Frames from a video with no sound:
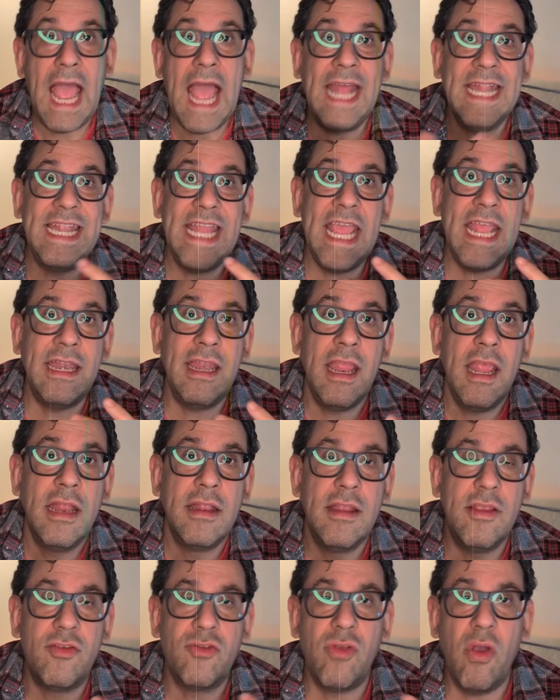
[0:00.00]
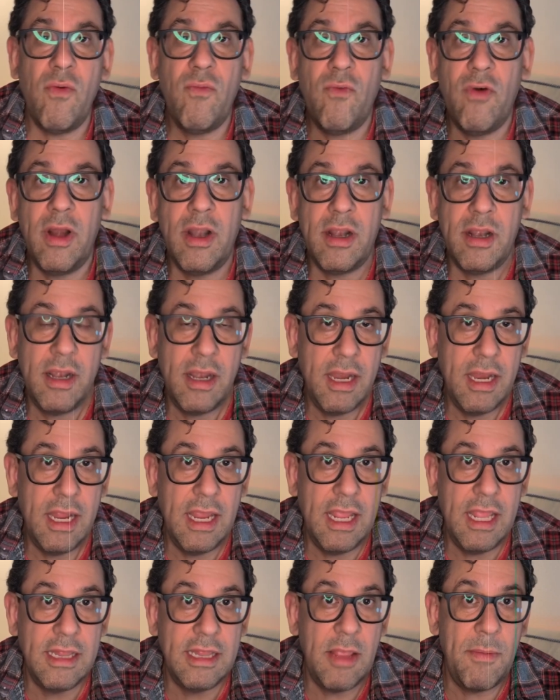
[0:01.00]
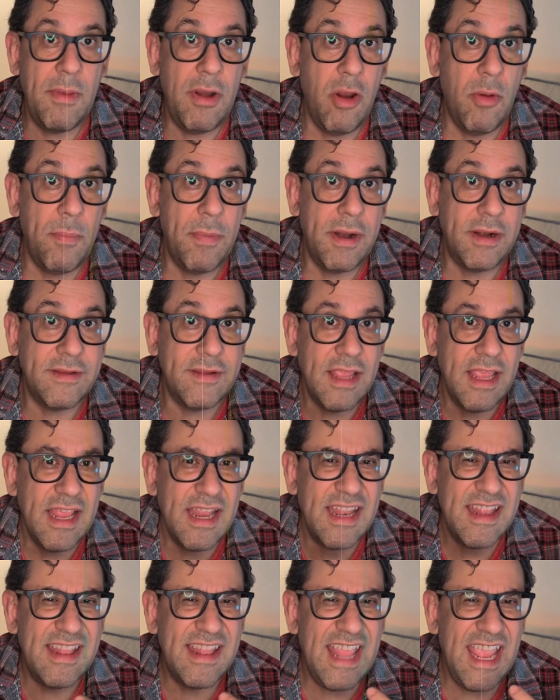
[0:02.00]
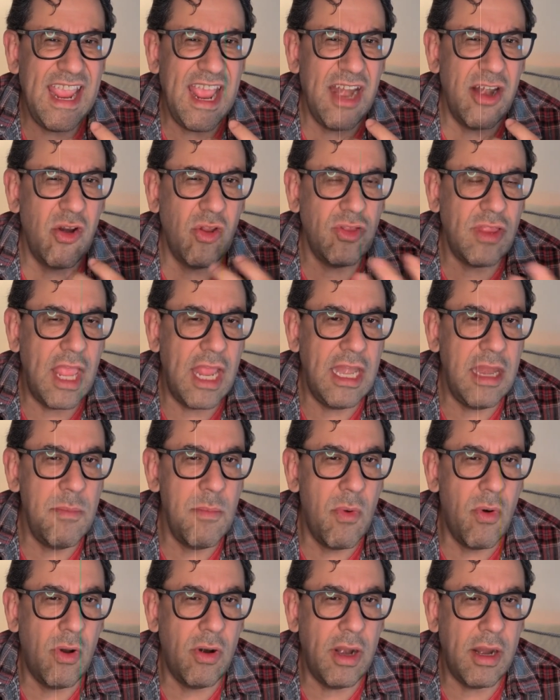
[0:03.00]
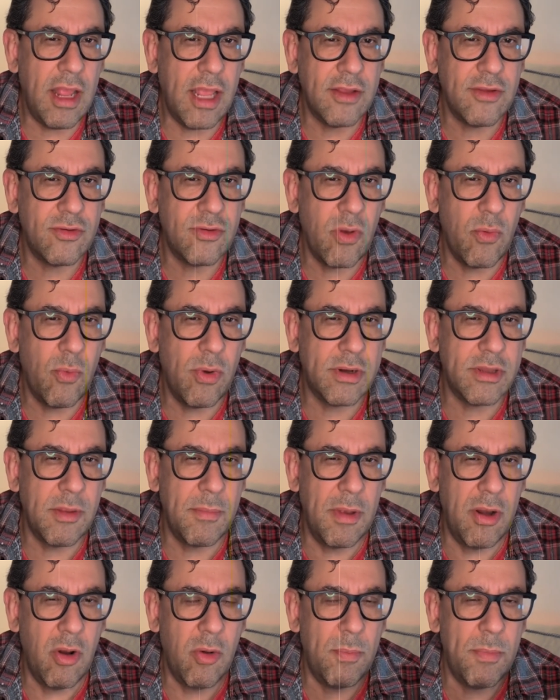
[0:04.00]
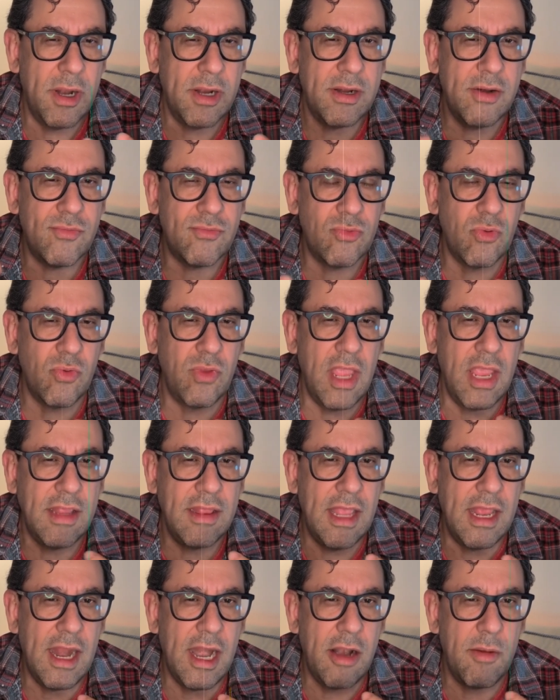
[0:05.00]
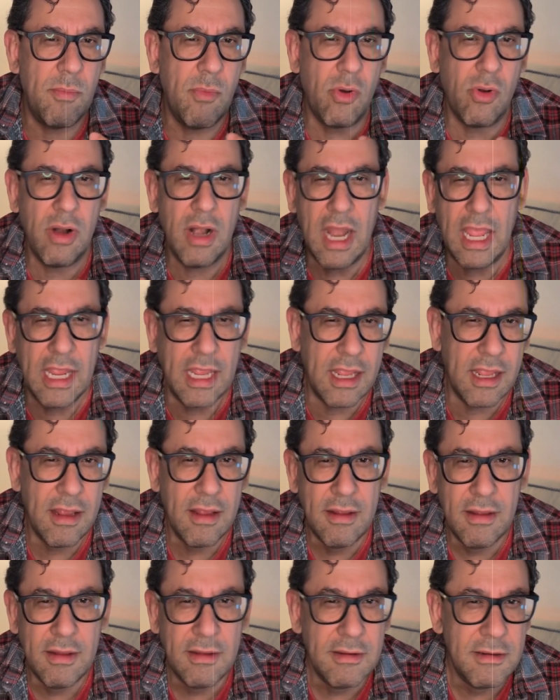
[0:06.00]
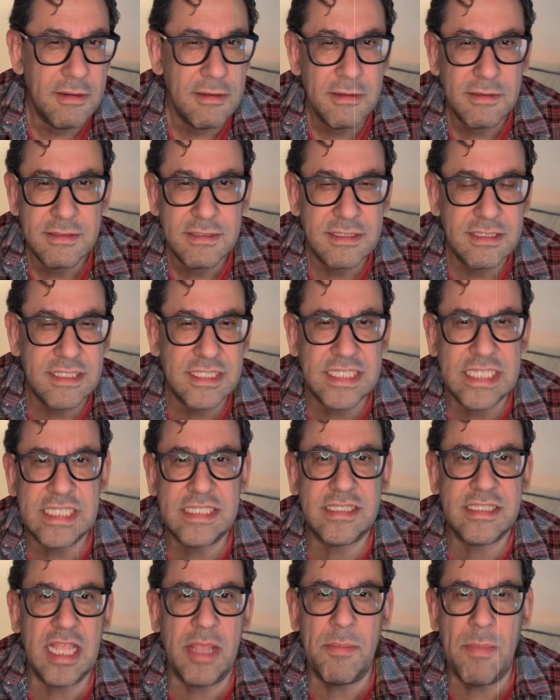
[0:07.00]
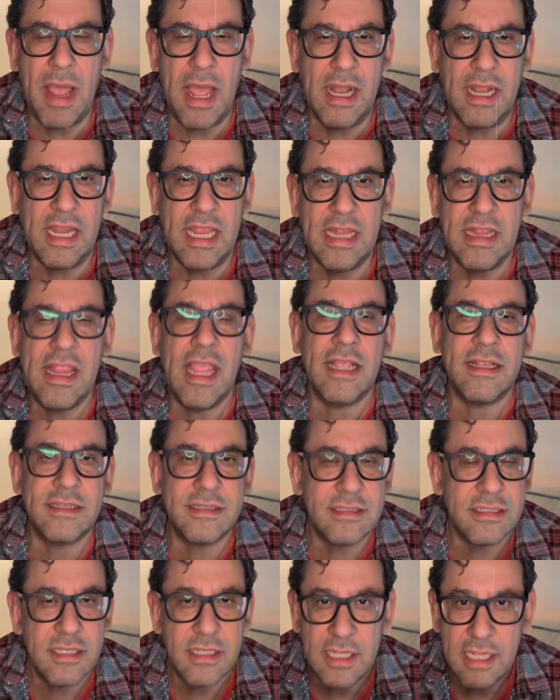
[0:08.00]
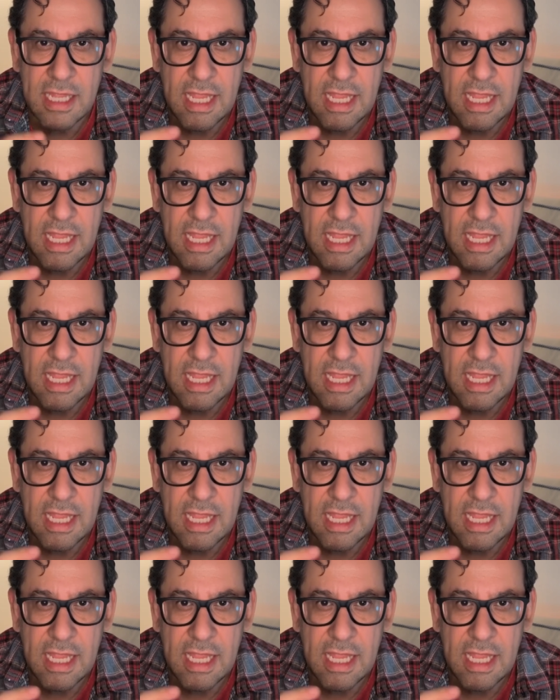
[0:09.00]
And then the software developers, they are not anymore a software developer. Today they are more like system architects